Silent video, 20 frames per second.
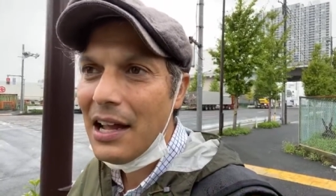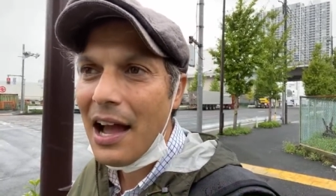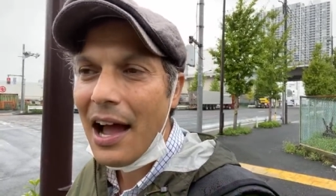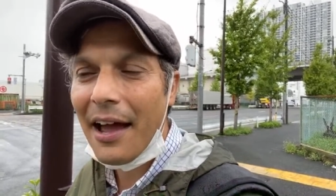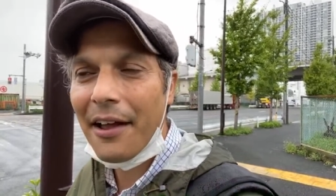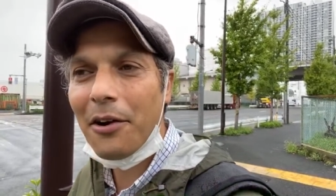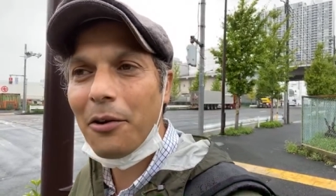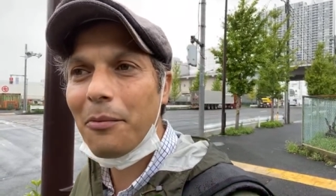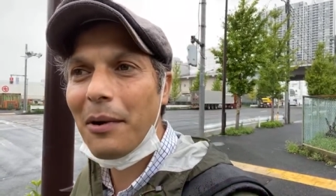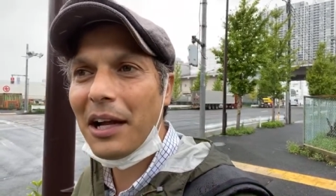
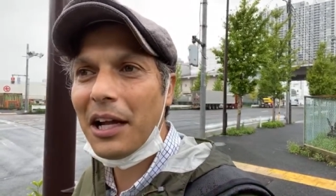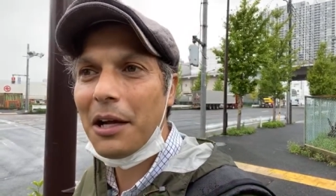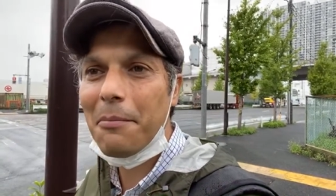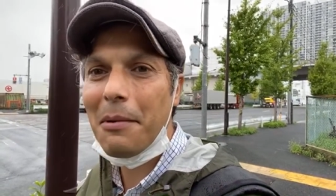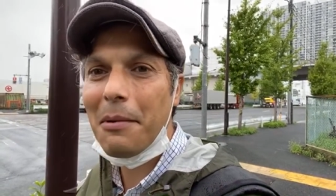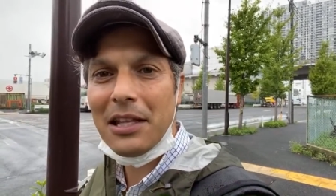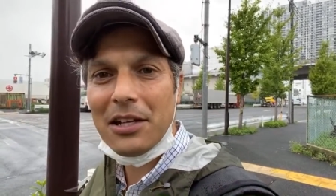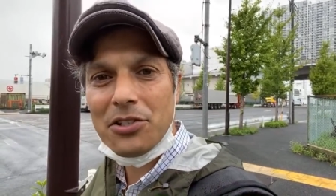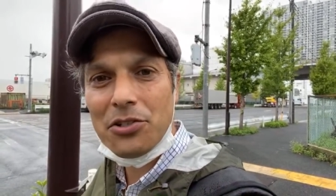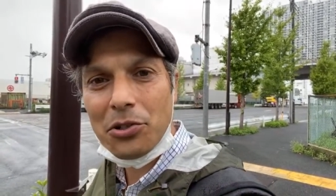I don't
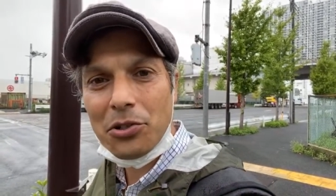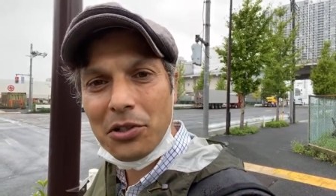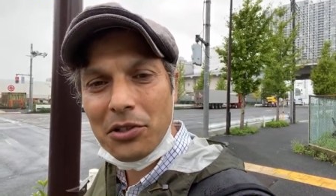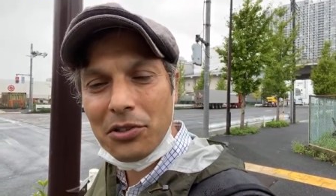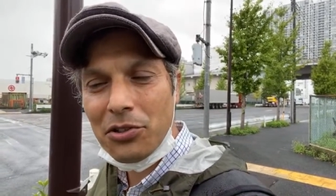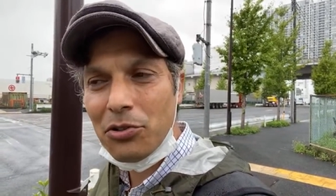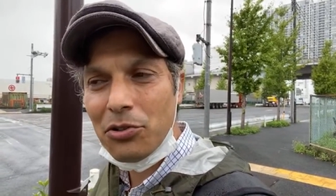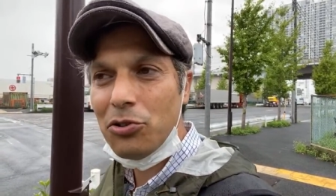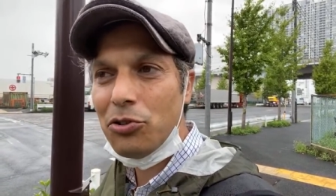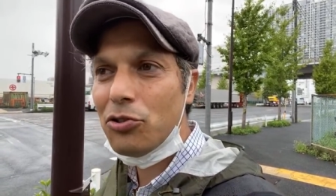recommend that
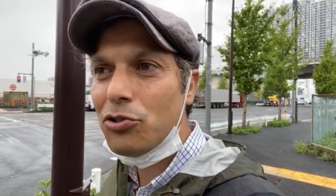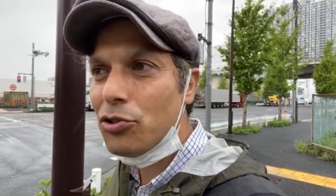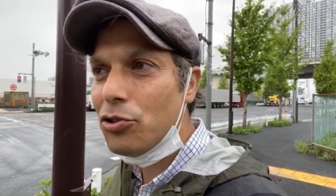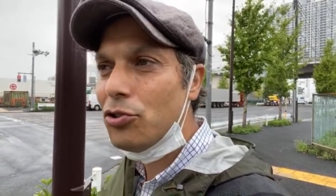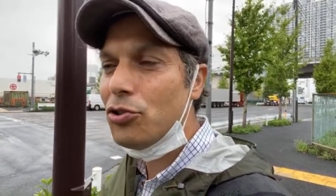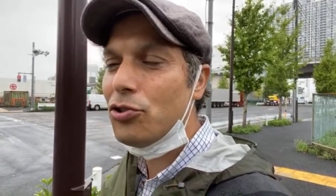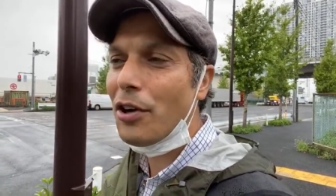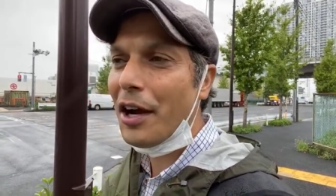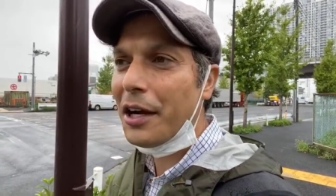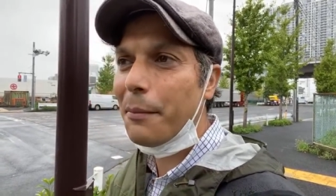you
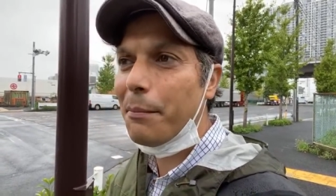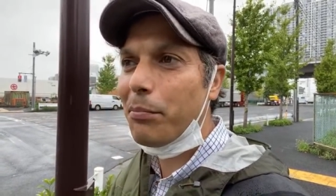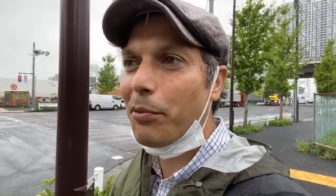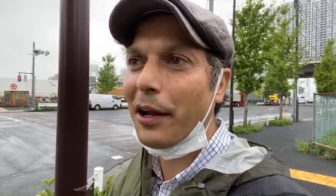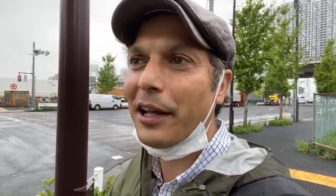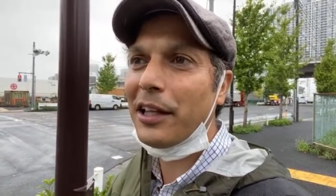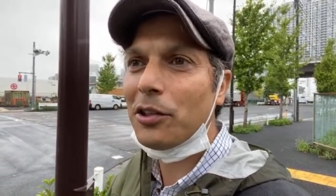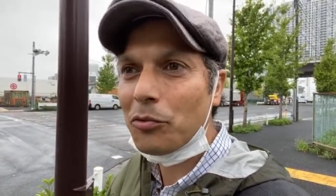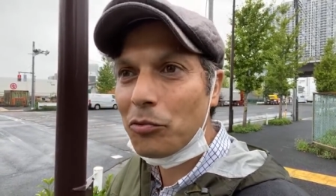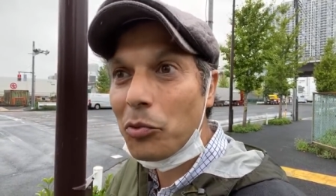try to
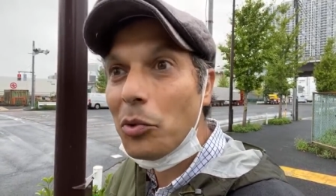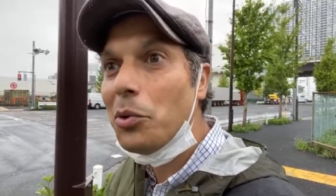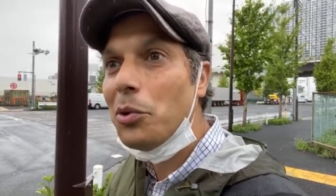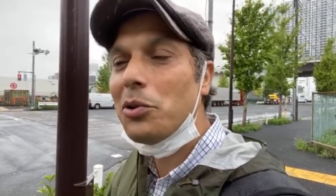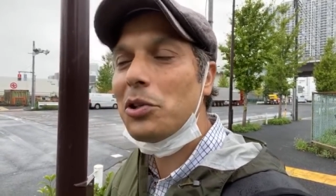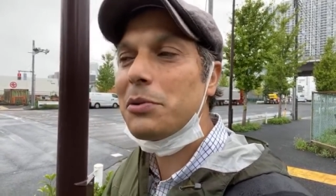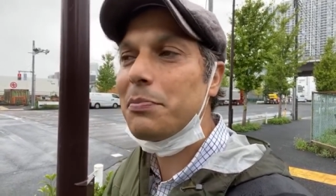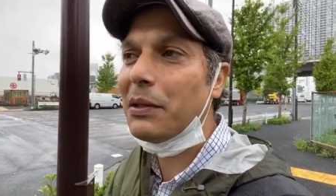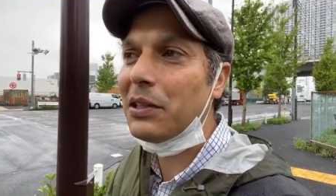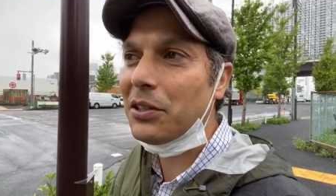break the
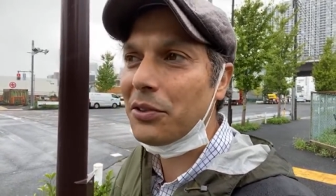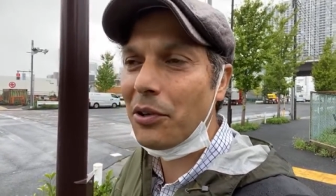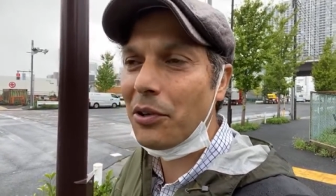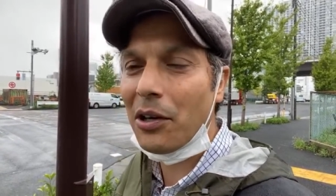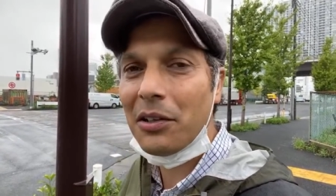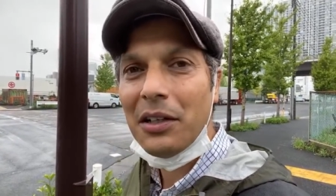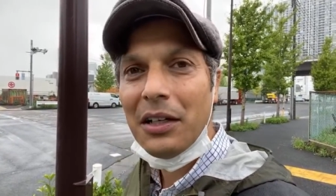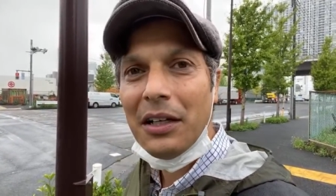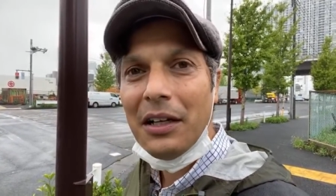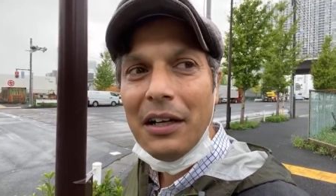rules, but there
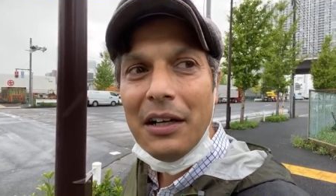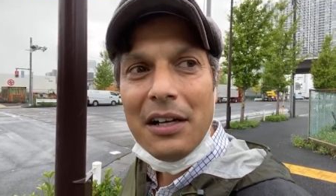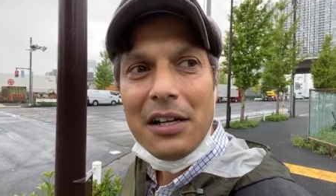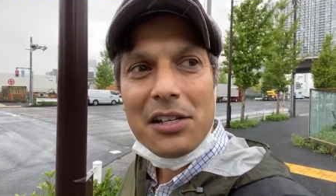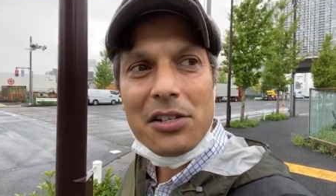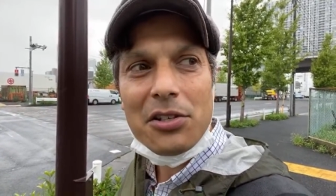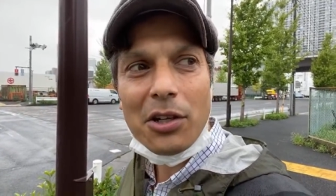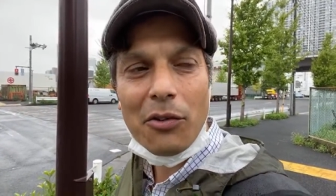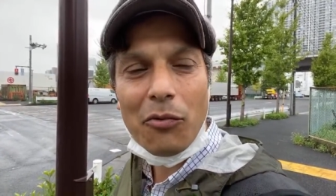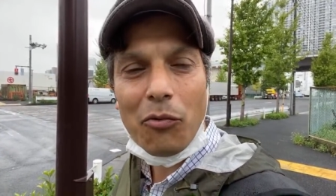are
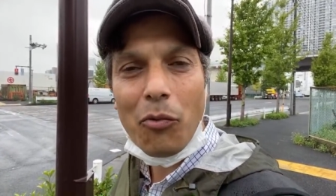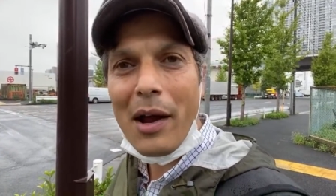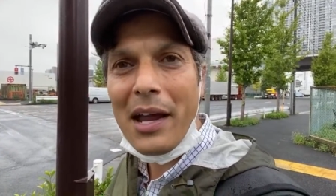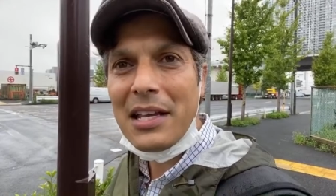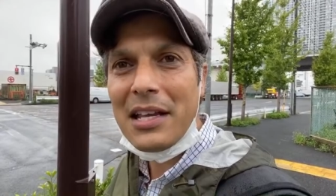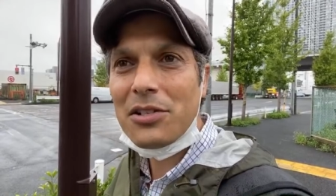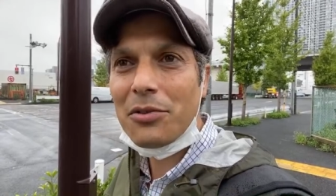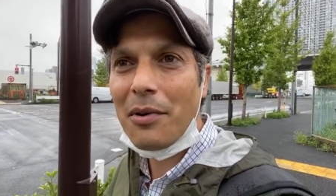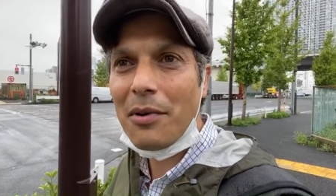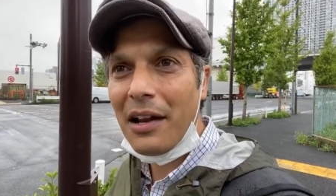sort of
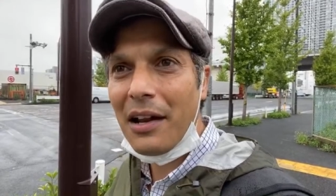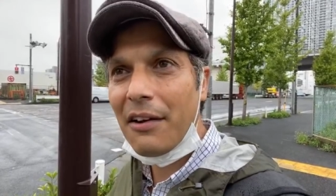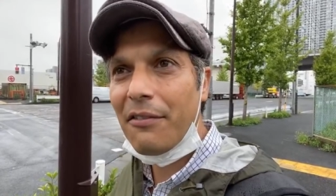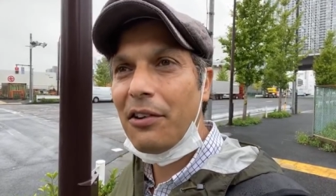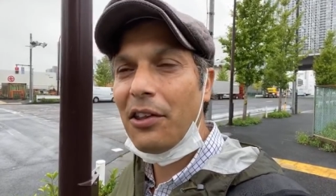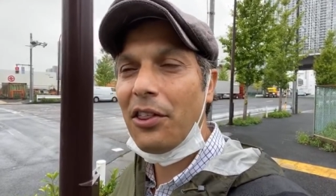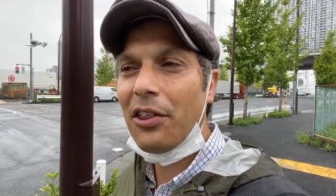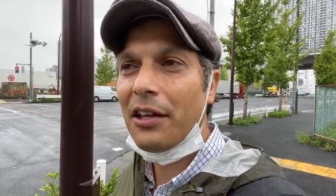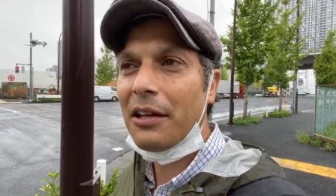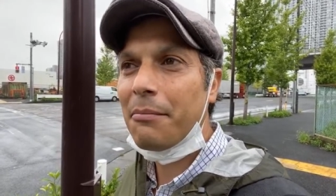ways around
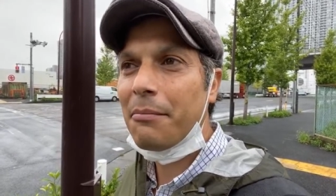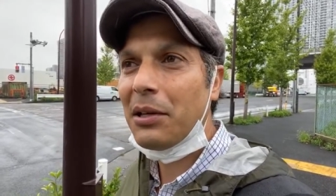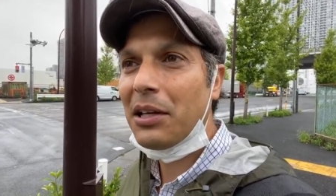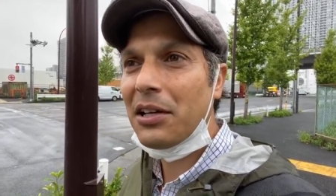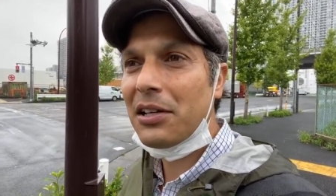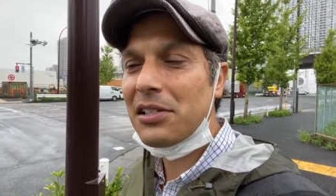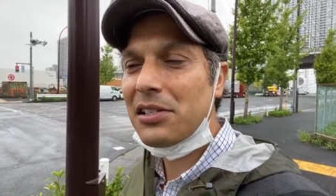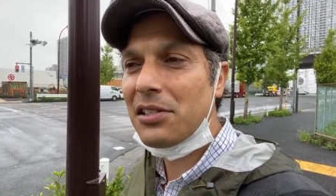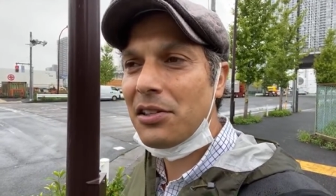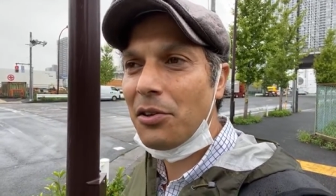everything
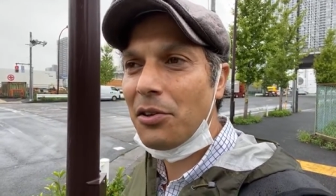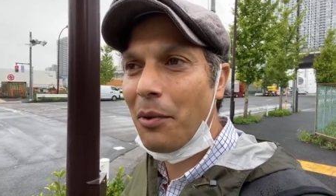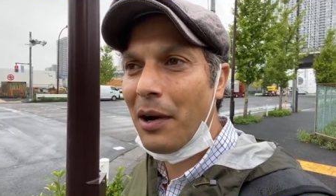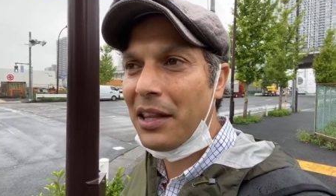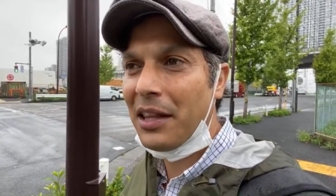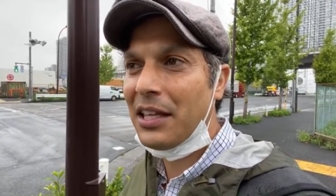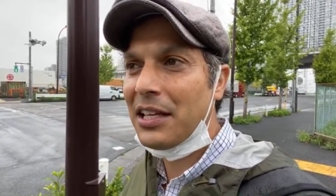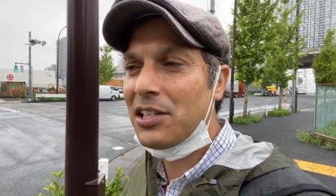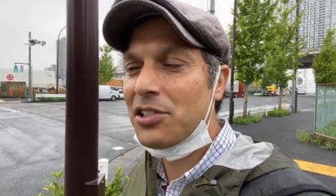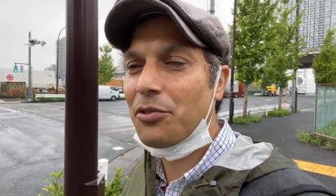because of the
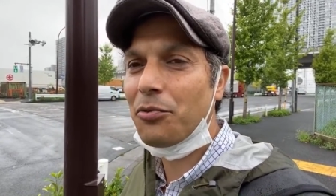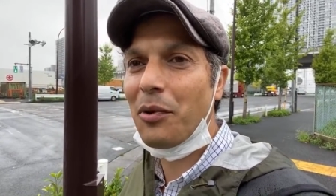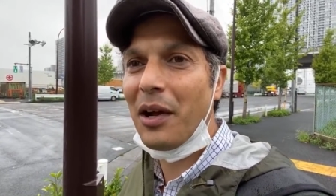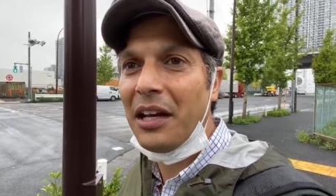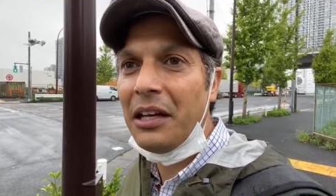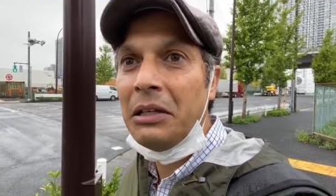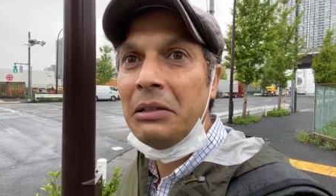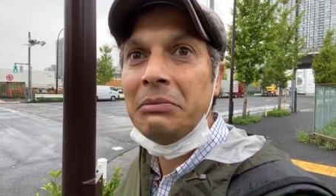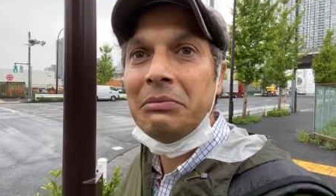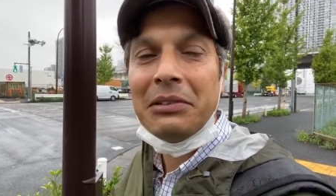way things are
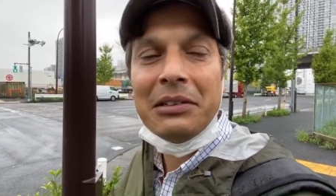written.